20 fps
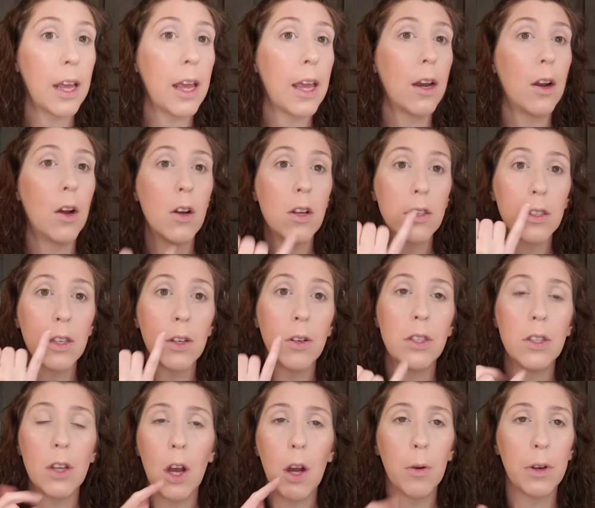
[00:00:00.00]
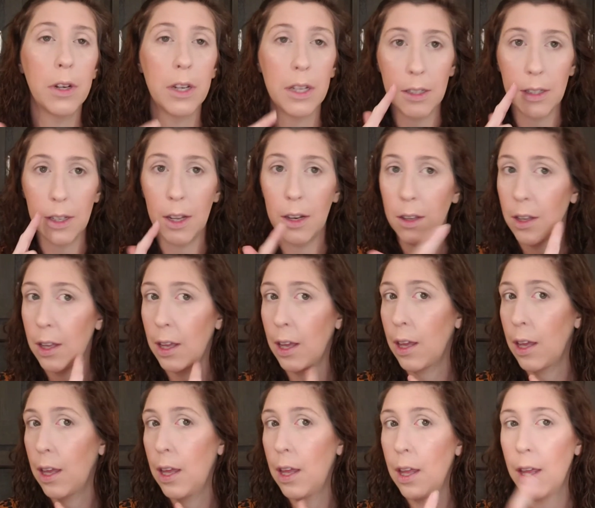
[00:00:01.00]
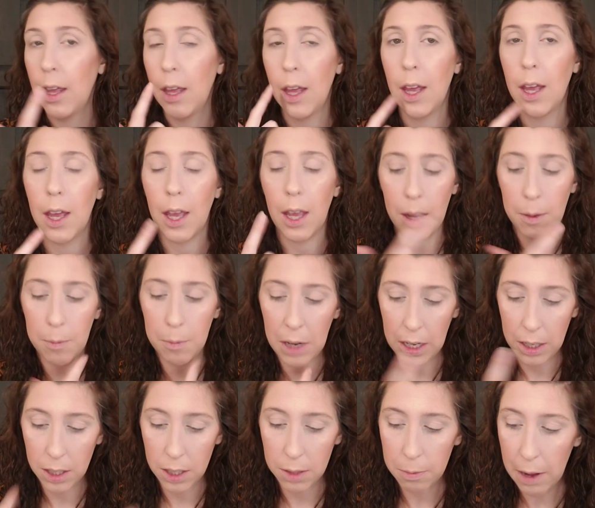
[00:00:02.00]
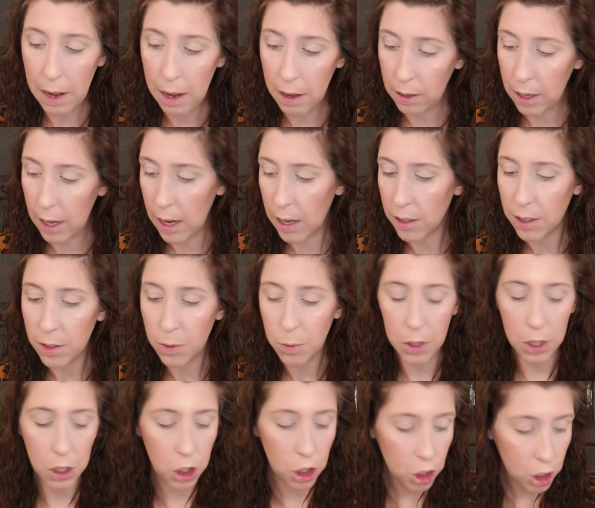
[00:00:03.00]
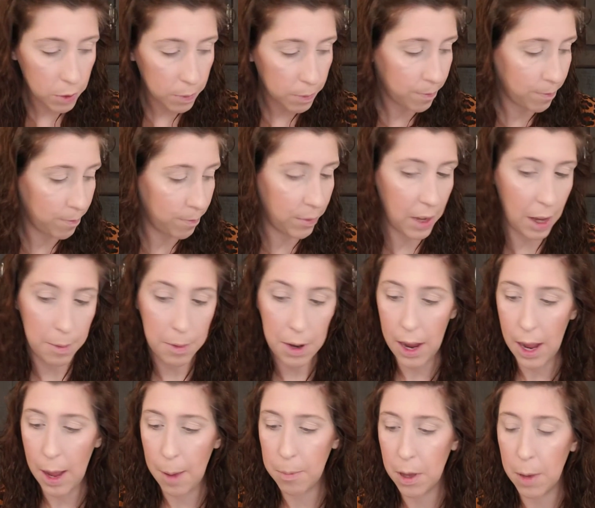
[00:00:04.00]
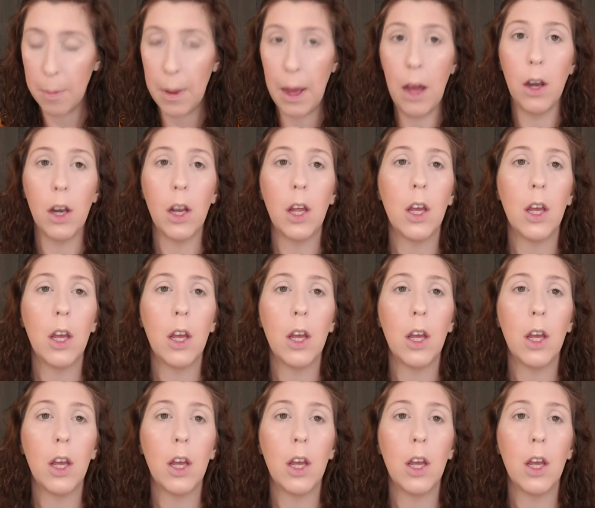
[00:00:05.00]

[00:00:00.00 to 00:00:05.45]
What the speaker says: And also it's already settling in my smile lines, which I'm not happy about.